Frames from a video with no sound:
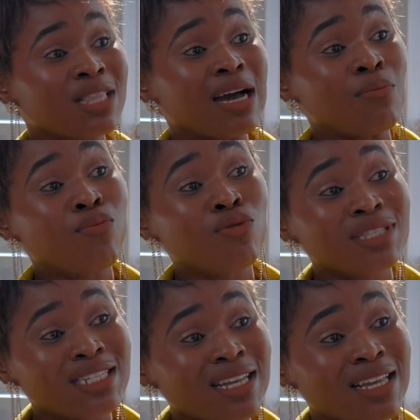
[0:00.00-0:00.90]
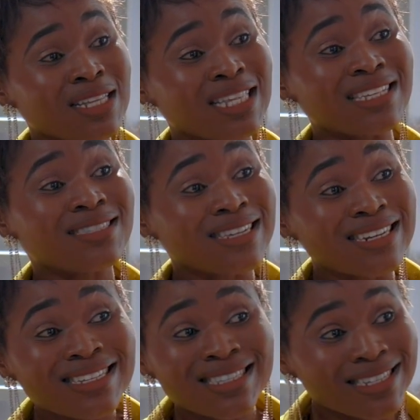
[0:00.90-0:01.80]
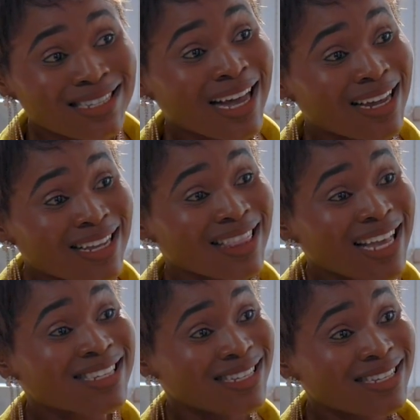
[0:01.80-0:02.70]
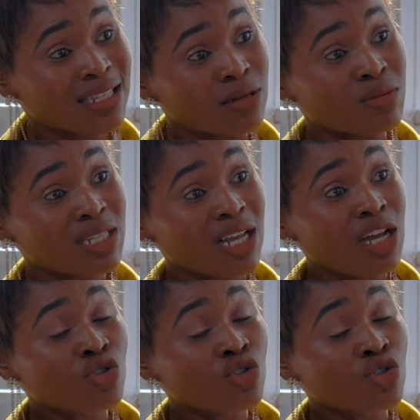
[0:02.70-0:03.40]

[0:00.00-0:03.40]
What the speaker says: they're redesigning their systems